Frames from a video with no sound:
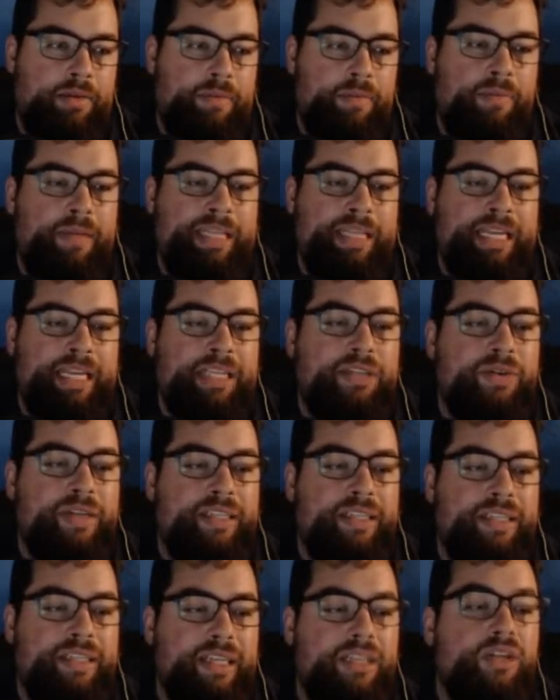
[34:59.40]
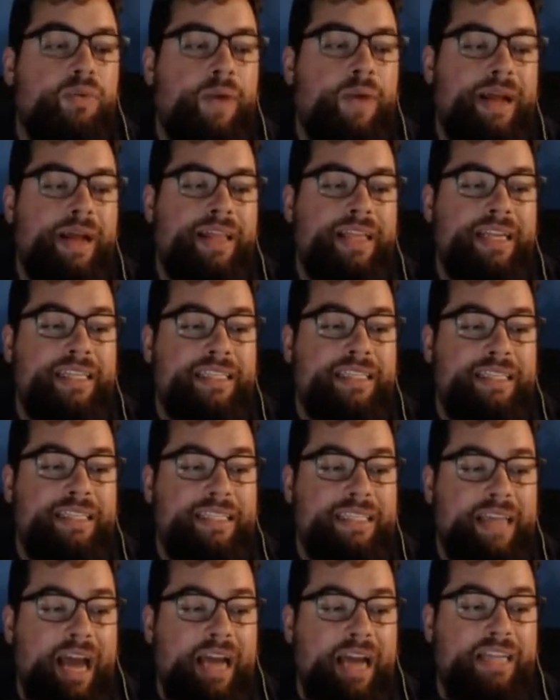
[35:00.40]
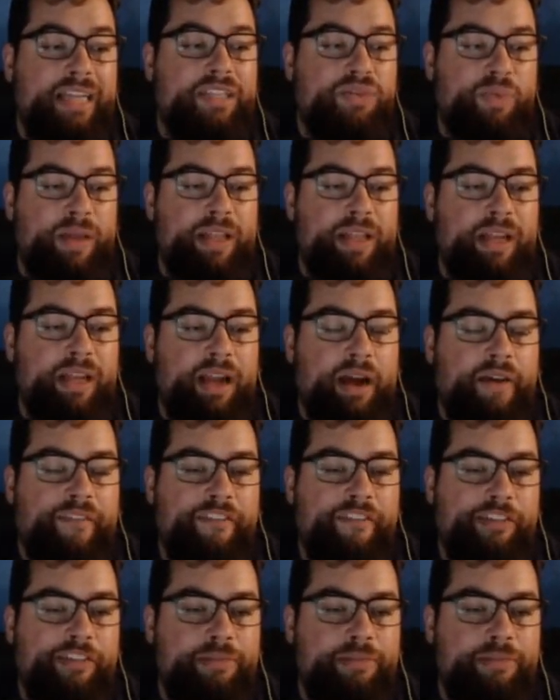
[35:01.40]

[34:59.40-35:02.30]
But they do it in such a way that it's disguised well enough